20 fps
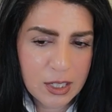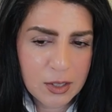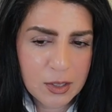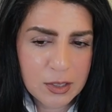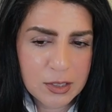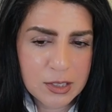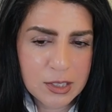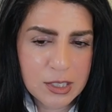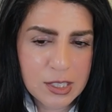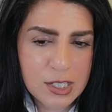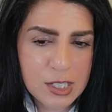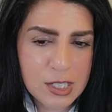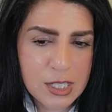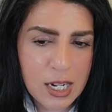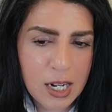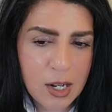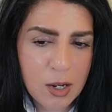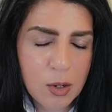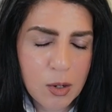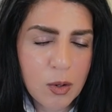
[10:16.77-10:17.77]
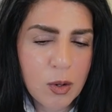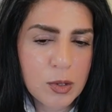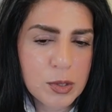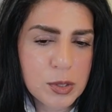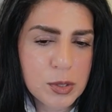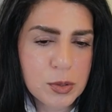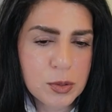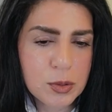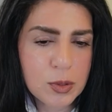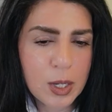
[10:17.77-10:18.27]
This is how
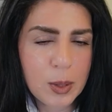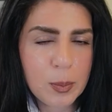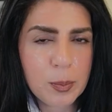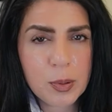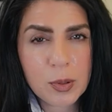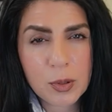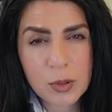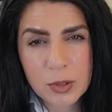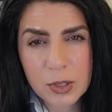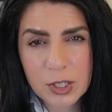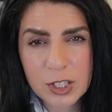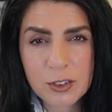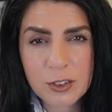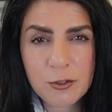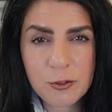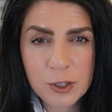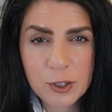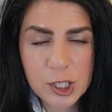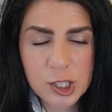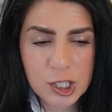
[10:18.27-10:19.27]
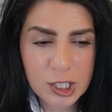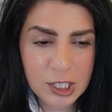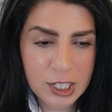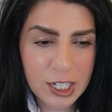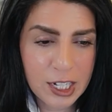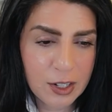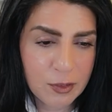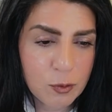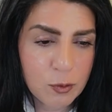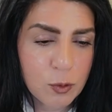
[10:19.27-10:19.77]
also a product vision
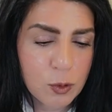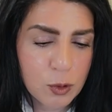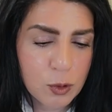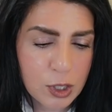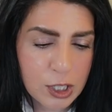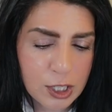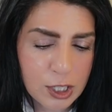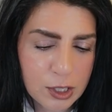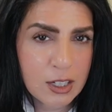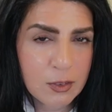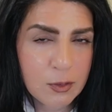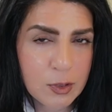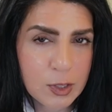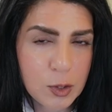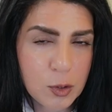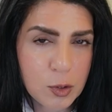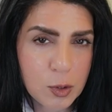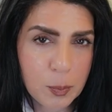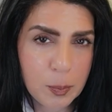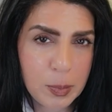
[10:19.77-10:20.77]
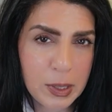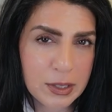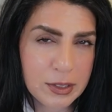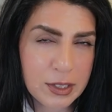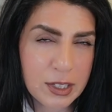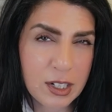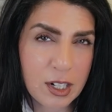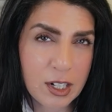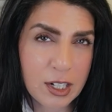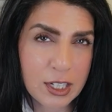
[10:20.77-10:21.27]
can work when you're building
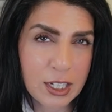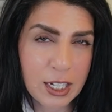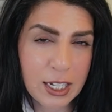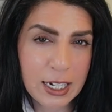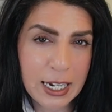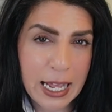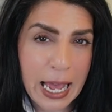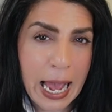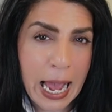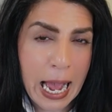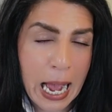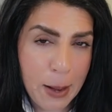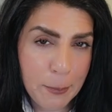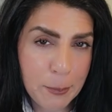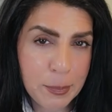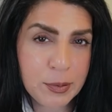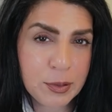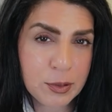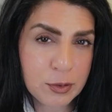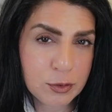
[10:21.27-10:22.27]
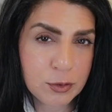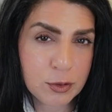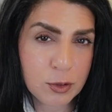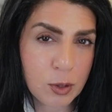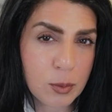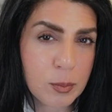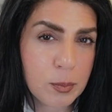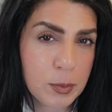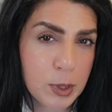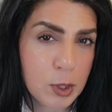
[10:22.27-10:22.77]
like an app
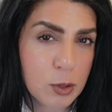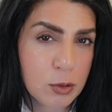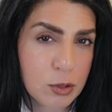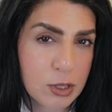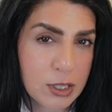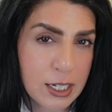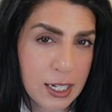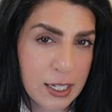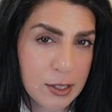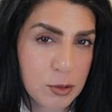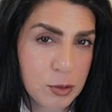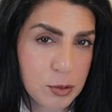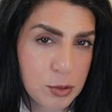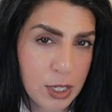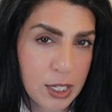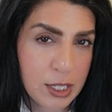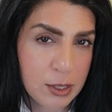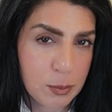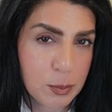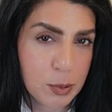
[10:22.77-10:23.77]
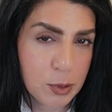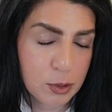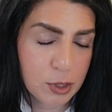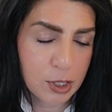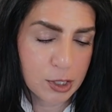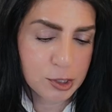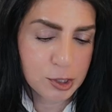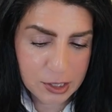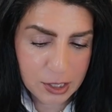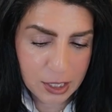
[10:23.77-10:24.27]
from your end-to-end
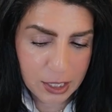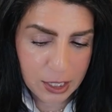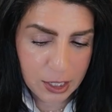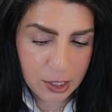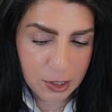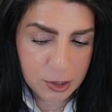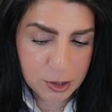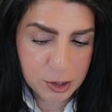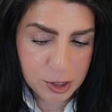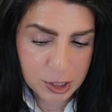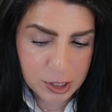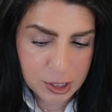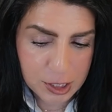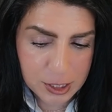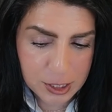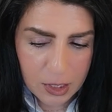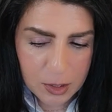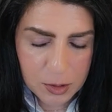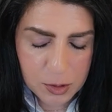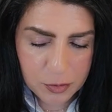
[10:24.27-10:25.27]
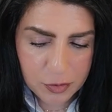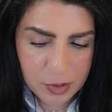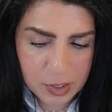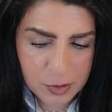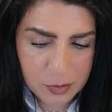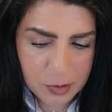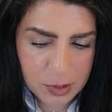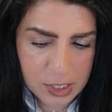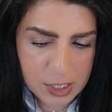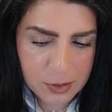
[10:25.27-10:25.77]
production agents. So first
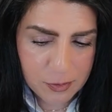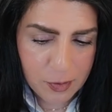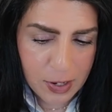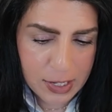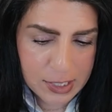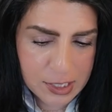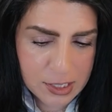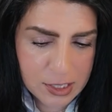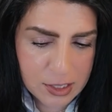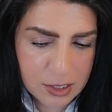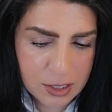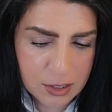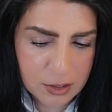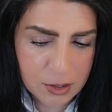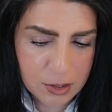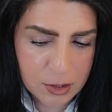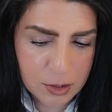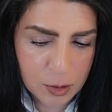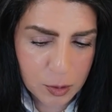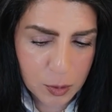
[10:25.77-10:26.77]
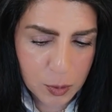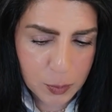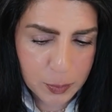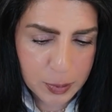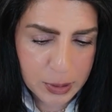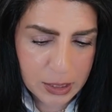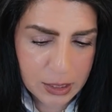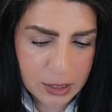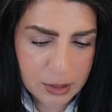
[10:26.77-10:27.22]
one is faster looping.